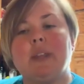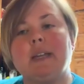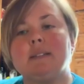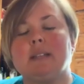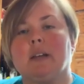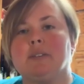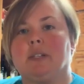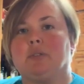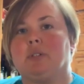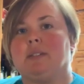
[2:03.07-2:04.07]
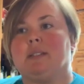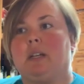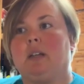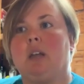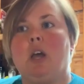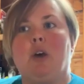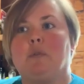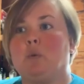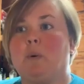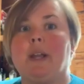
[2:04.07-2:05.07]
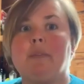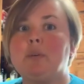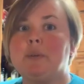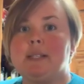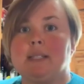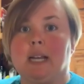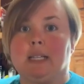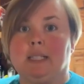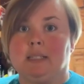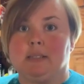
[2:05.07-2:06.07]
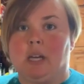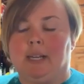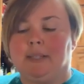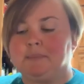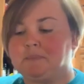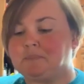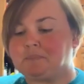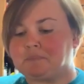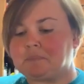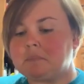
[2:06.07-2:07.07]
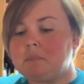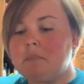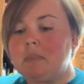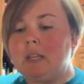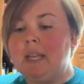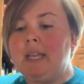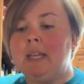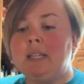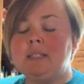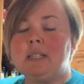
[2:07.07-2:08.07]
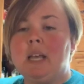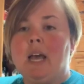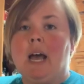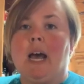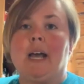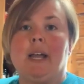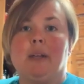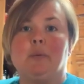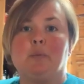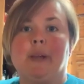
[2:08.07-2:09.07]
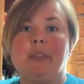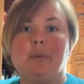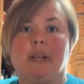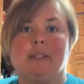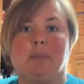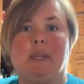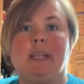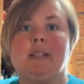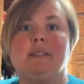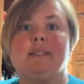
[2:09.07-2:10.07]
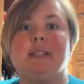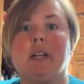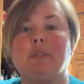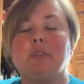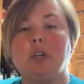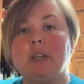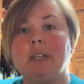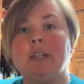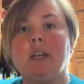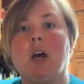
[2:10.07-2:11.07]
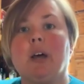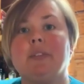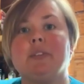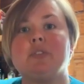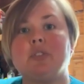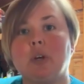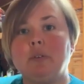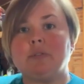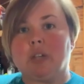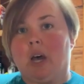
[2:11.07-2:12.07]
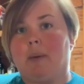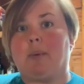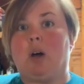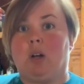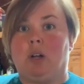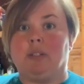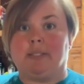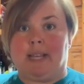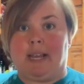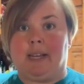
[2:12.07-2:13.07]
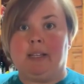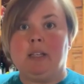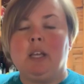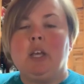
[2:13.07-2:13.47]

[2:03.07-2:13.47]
that sounds interesting. For whatever reason, I clicked on it. And I read the recipe, and instead of cooking it on the stovetop all day,